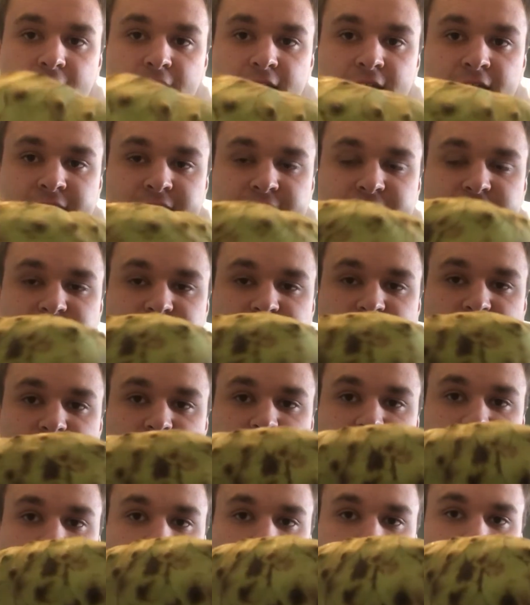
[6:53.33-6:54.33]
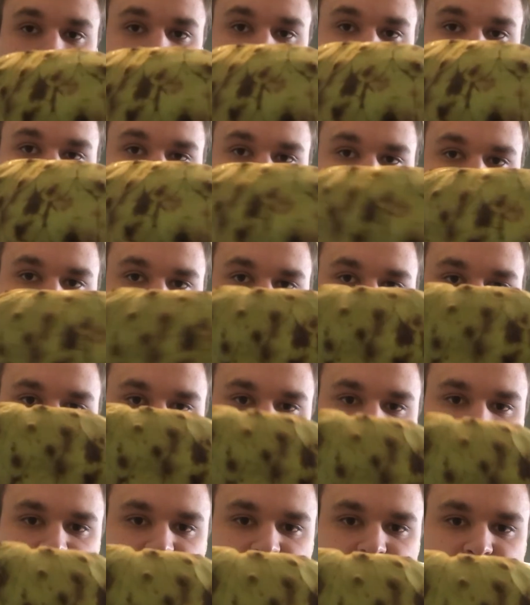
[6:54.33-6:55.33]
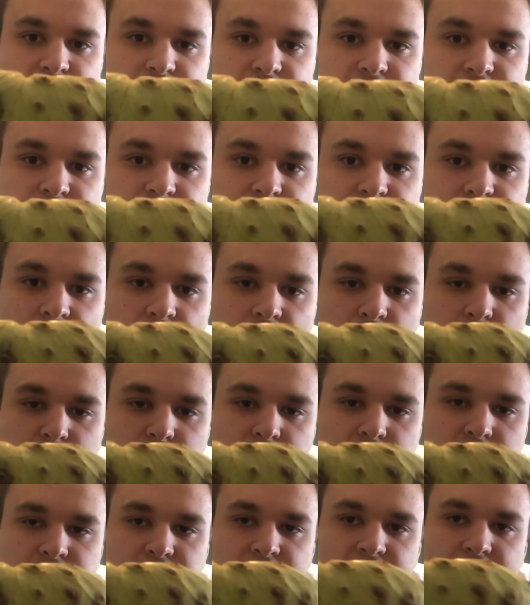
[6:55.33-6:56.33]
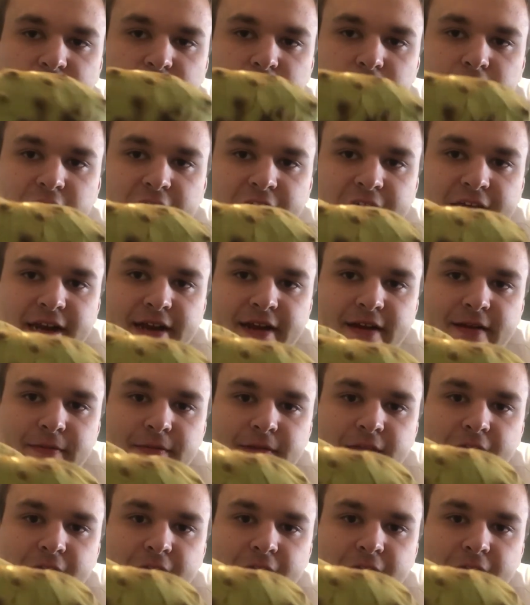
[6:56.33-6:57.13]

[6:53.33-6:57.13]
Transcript: It's kind of obvious how they are related.